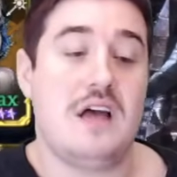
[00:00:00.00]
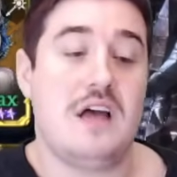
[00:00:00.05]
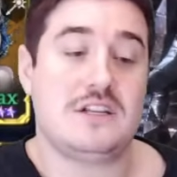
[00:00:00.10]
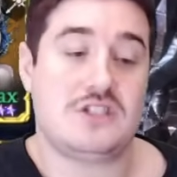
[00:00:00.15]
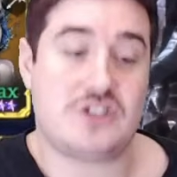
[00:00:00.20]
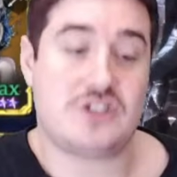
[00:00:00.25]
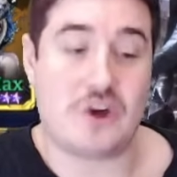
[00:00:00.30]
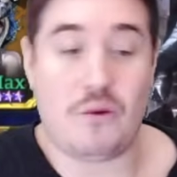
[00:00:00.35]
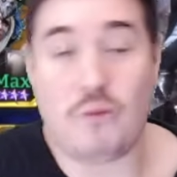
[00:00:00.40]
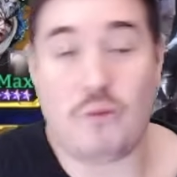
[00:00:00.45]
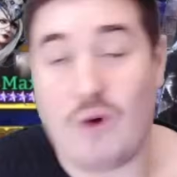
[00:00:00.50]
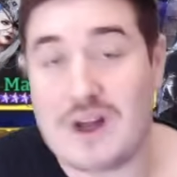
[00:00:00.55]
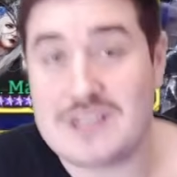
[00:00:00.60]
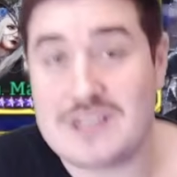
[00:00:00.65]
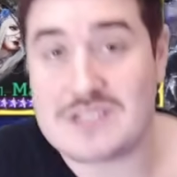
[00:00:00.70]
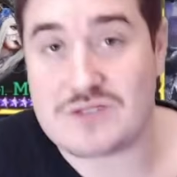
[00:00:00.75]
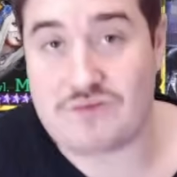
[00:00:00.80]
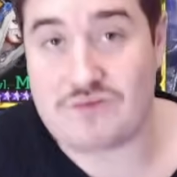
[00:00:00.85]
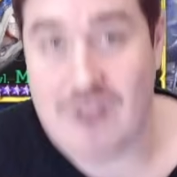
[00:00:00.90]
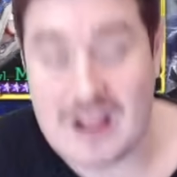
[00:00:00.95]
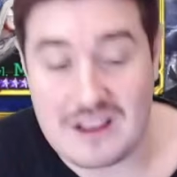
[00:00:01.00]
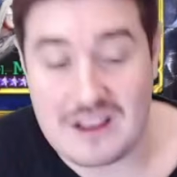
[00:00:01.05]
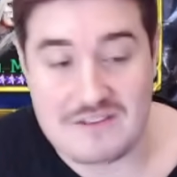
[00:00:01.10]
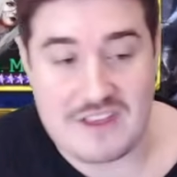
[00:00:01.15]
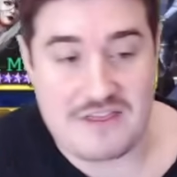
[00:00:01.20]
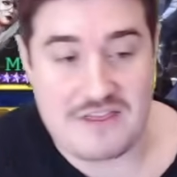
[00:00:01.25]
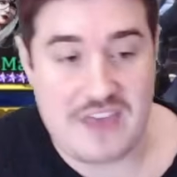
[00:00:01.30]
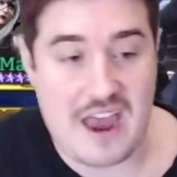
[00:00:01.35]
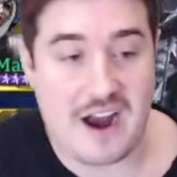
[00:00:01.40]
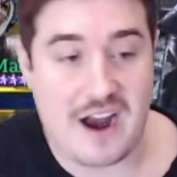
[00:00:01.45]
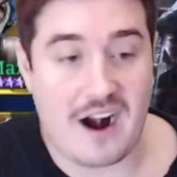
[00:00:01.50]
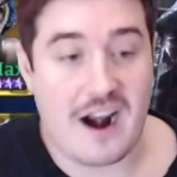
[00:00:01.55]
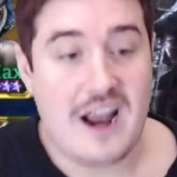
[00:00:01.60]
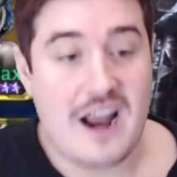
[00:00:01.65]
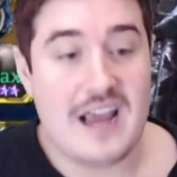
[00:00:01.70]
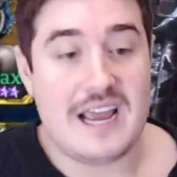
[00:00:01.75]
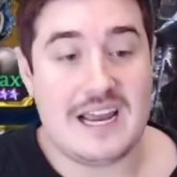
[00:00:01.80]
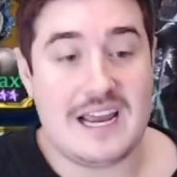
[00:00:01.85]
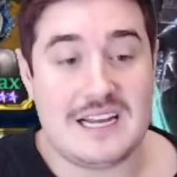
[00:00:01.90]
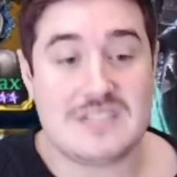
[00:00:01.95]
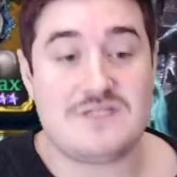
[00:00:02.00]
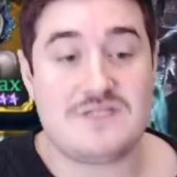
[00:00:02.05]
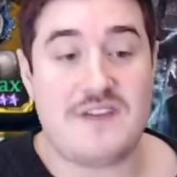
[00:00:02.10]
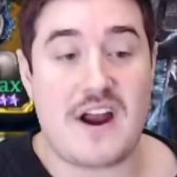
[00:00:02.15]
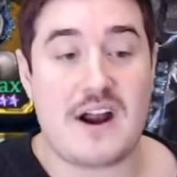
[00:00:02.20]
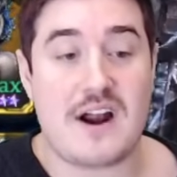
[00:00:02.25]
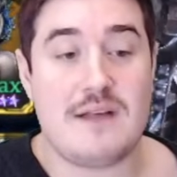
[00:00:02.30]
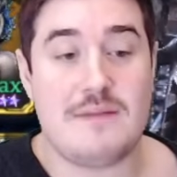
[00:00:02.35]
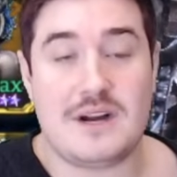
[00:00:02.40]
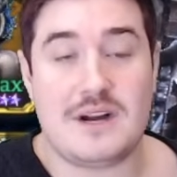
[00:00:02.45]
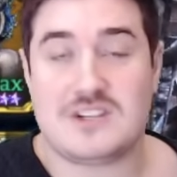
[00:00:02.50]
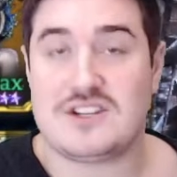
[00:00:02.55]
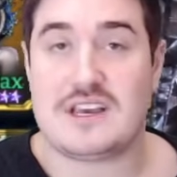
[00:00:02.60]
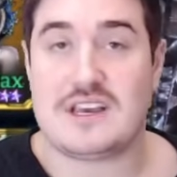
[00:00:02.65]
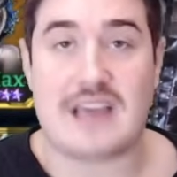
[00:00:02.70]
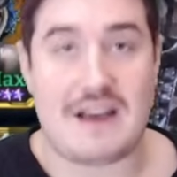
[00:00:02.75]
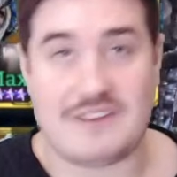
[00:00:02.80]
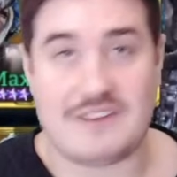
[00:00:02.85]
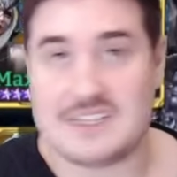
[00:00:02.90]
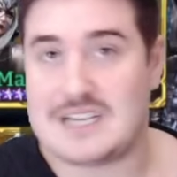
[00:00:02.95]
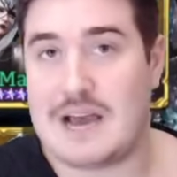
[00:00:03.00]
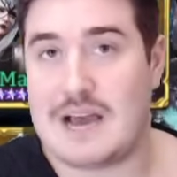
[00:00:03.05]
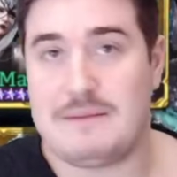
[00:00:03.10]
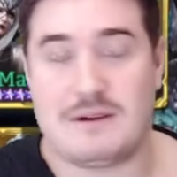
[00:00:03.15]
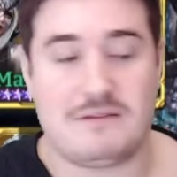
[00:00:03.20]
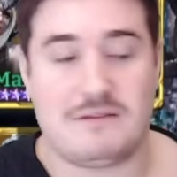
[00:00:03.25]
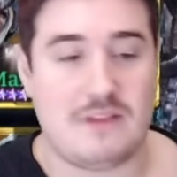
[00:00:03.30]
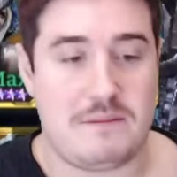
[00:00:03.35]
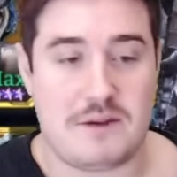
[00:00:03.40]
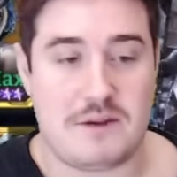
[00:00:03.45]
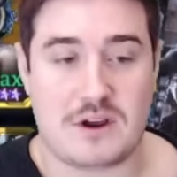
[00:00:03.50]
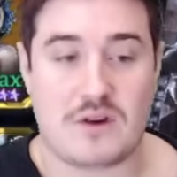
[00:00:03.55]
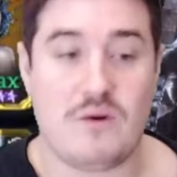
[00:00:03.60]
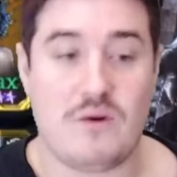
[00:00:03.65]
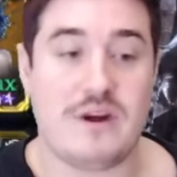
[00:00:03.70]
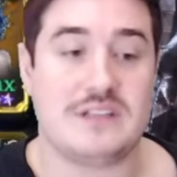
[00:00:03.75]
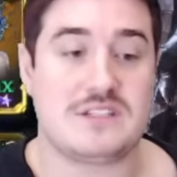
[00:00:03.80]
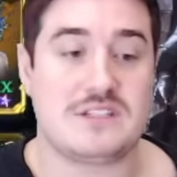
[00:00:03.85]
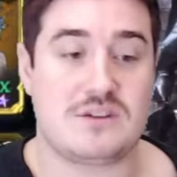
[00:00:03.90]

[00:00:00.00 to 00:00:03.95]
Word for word: So what is relevant there? It is very much like every time you're flipping a coin.